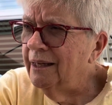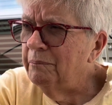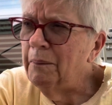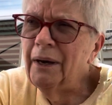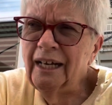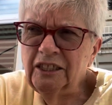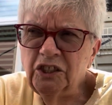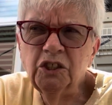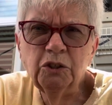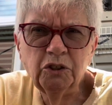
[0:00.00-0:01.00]
My body's
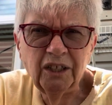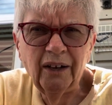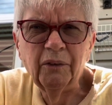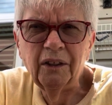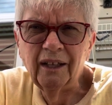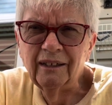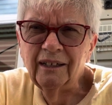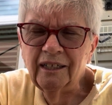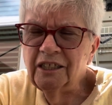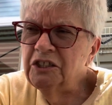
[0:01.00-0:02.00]
just used to everything;
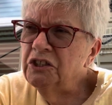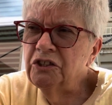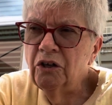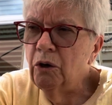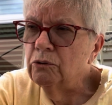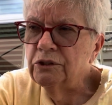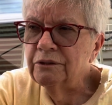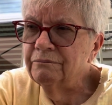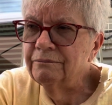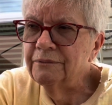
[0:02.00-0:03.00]
it, it just knows.